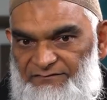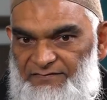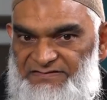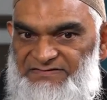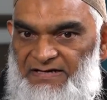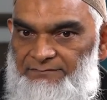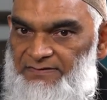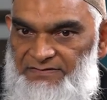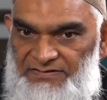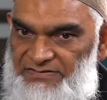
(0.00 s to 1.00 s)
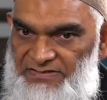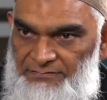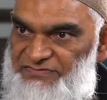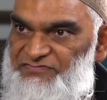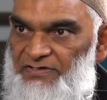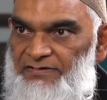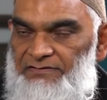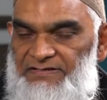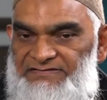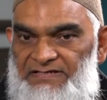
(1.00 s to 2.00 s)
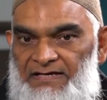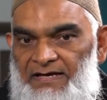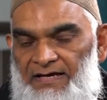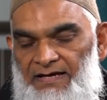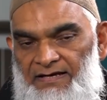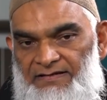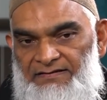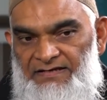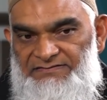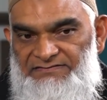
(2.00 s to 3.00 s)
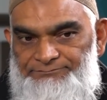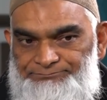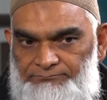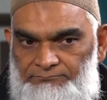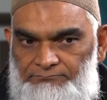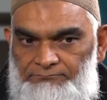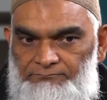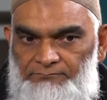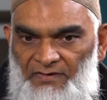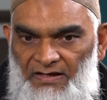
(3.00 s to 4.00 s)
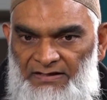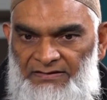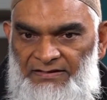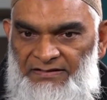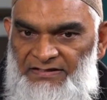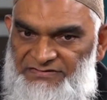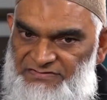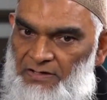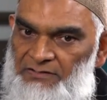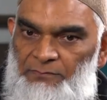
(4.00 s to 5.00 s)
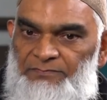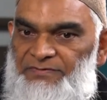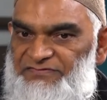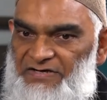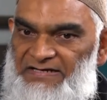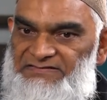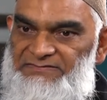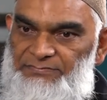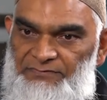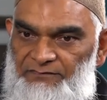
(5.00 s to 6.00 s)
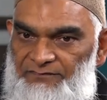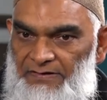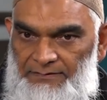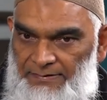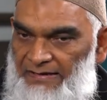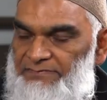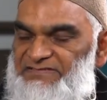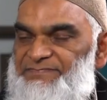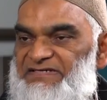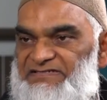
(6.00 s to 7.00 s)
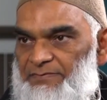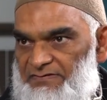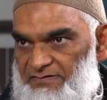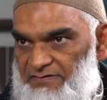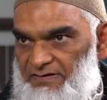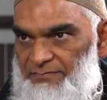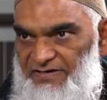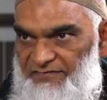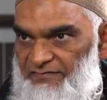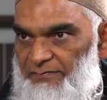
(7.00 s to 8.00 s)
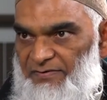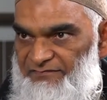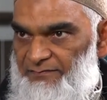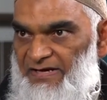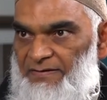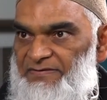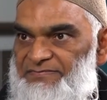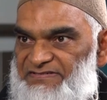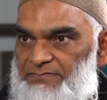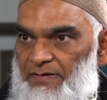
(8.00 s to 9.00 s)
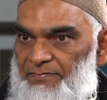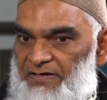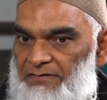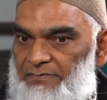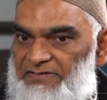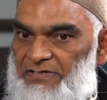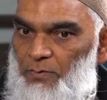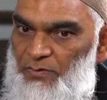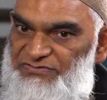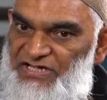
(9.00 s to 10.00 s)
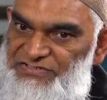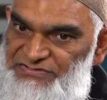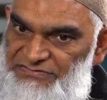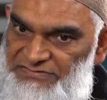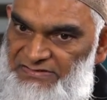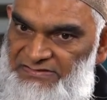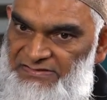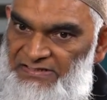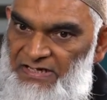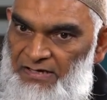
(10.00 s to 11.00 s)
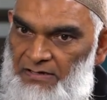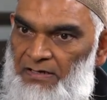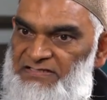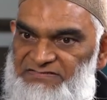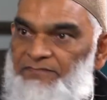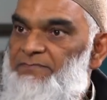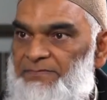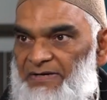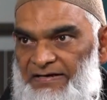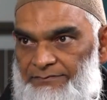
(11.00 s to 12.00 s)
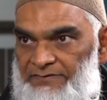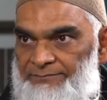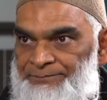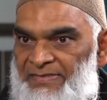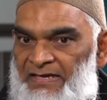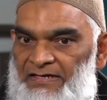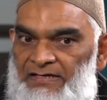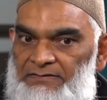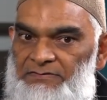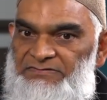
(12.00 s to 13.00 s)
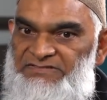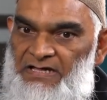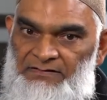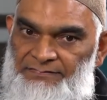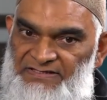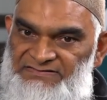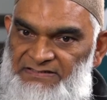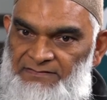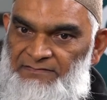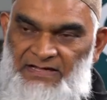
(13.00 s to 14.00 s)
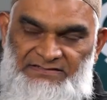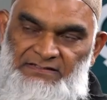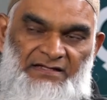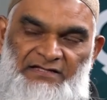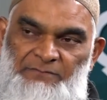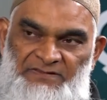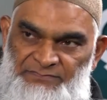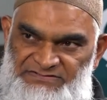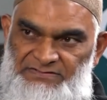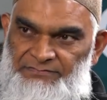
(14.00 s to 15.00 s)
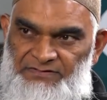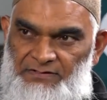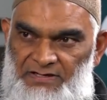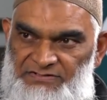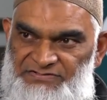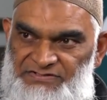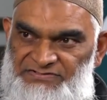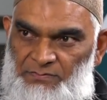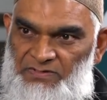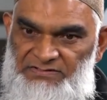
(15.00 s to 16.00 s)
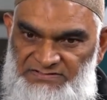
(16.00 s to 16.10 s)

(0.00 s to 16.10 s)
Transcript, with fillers: for example, and he demonstrated this, uh, that uh, a, a, scholar would be trying to prove that the Bible speaks about the coming of our Prophet Muhammad, peace be upon him, but the quotation that he calls from the Bible includes elements that are not in line with Muslim theology. So, what mm.